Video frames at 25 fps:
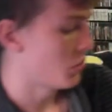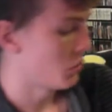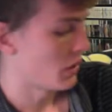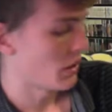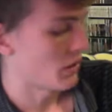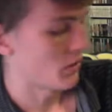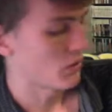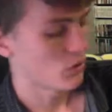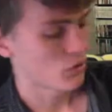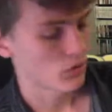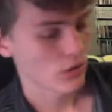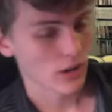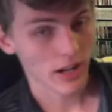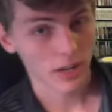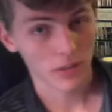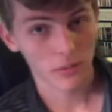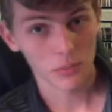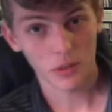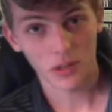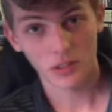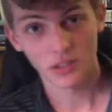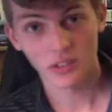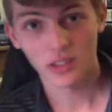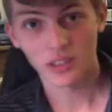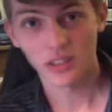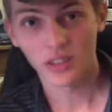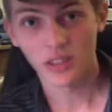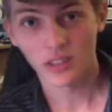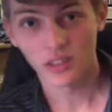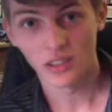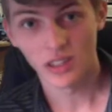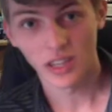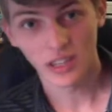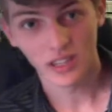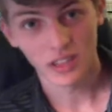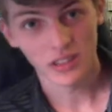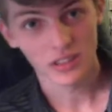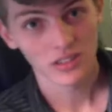have Dragon Ball Z: The
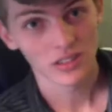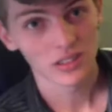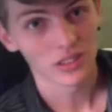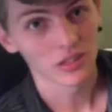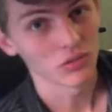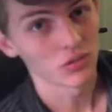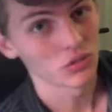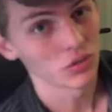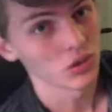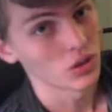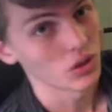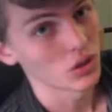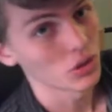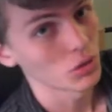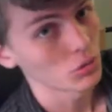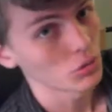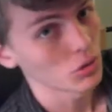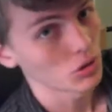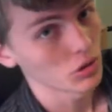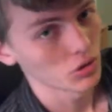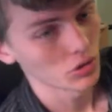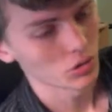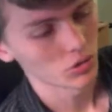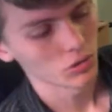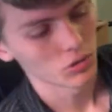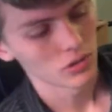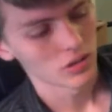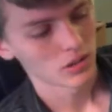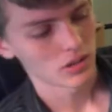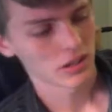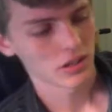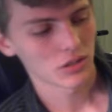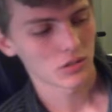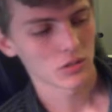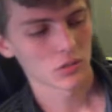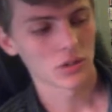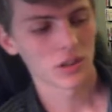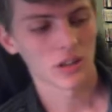Legacy of Goku.
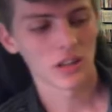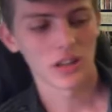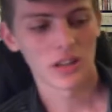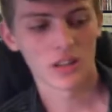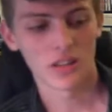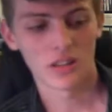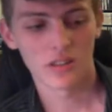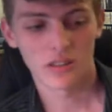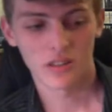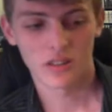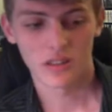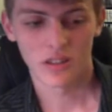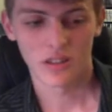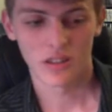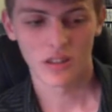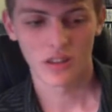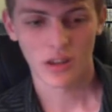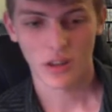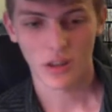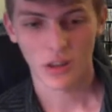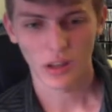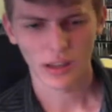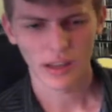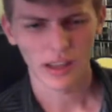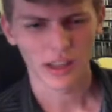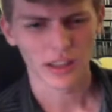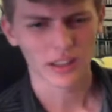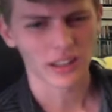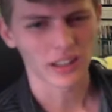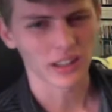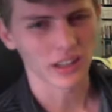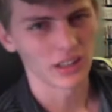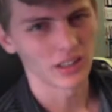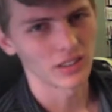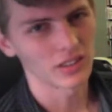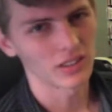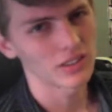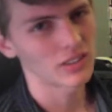This one is like
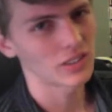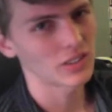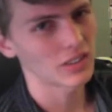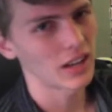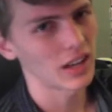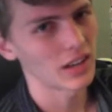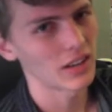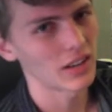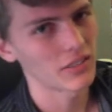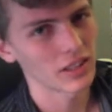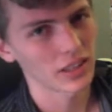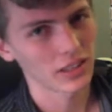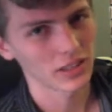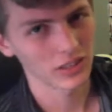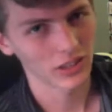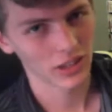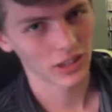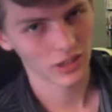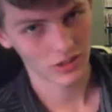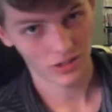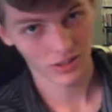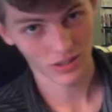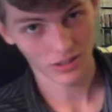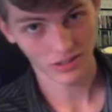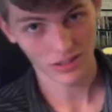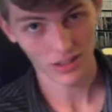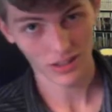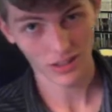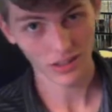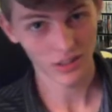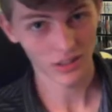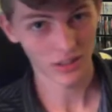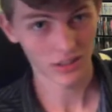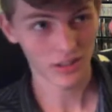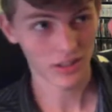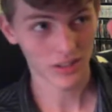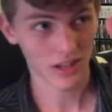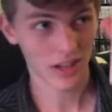a kind of like Legend of
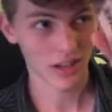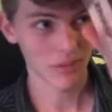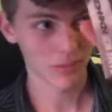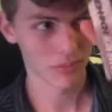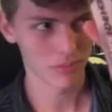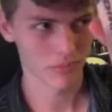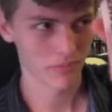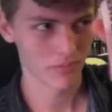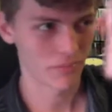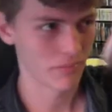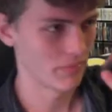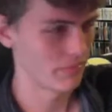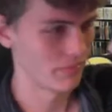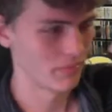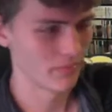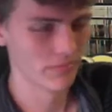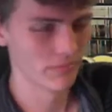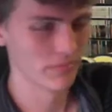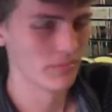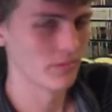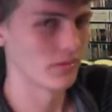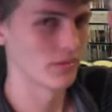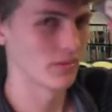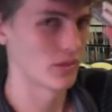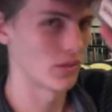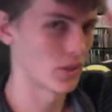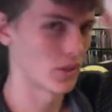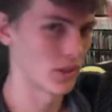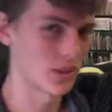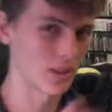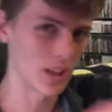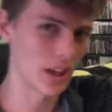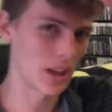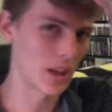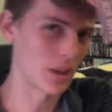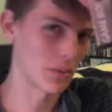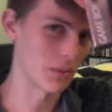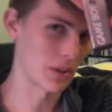Zelda type
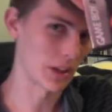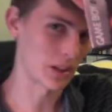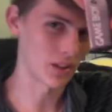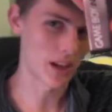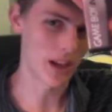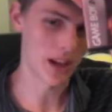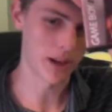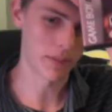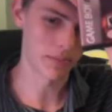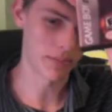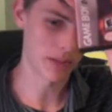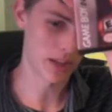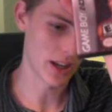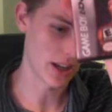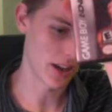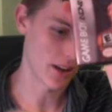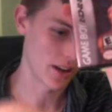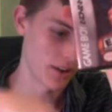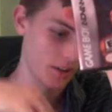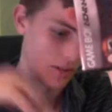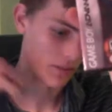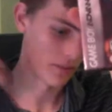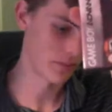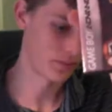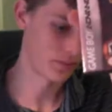game, like top down,